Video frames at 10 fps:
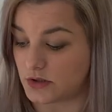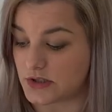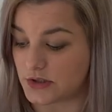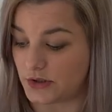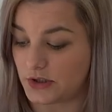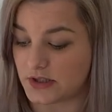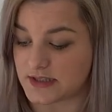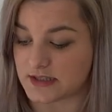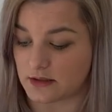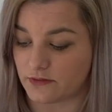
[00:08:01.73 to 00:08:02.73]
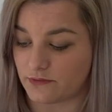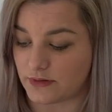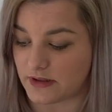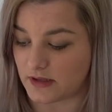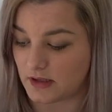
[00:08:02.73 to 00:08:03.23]
So you can start off
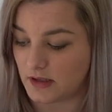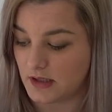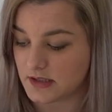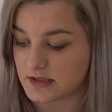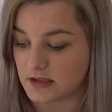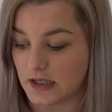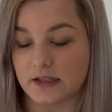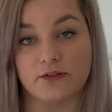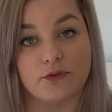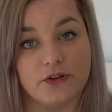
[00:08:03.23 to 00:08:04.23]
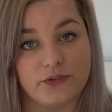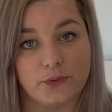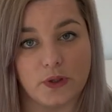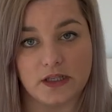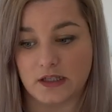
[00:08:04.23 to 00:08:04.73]
with a slightly rougher
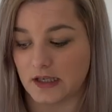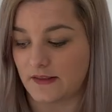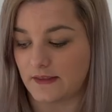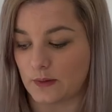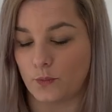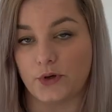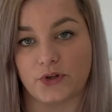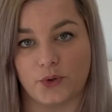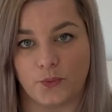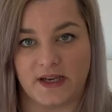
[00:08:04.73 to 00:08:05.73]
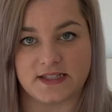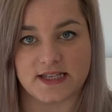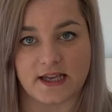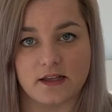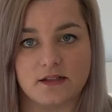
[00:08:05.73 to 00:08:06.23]
one and then work your way
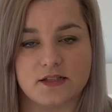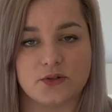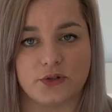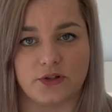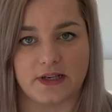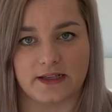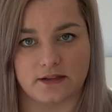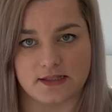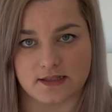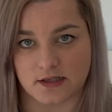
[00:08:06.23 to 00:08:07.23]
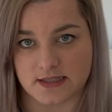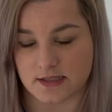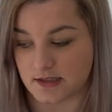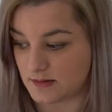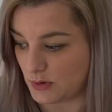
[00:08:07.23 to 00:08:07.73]
down until your nail is nice
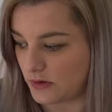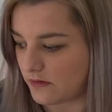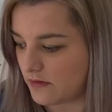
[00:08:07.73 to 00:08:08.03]
and smooth.